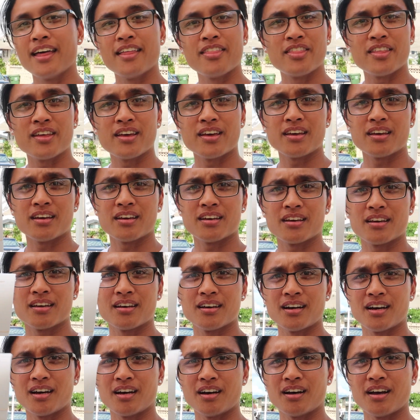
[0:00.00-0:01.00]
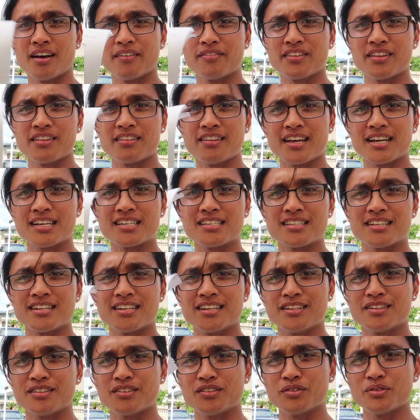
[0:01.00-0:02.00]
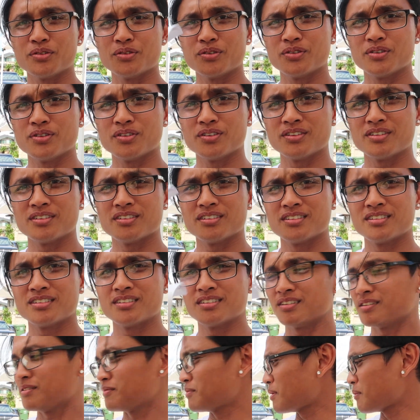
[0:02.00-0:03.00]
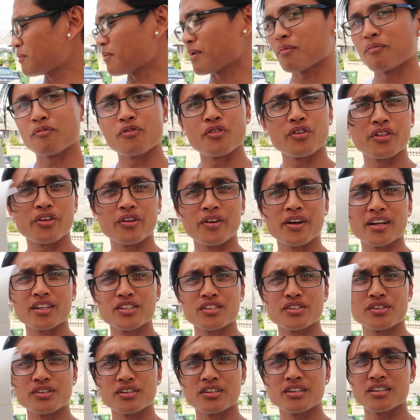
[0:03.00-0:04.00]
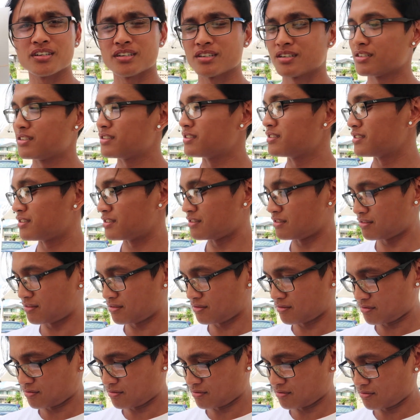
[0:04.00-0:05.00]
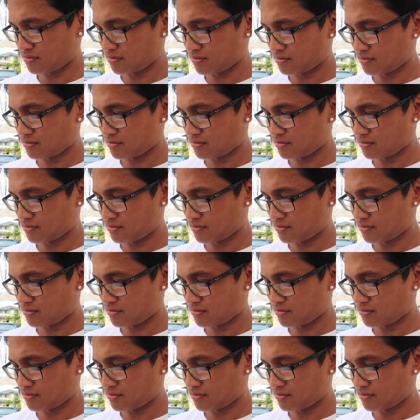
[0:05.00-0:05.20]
Okay. They uh, have to text it into my mom for their answer. Next clue.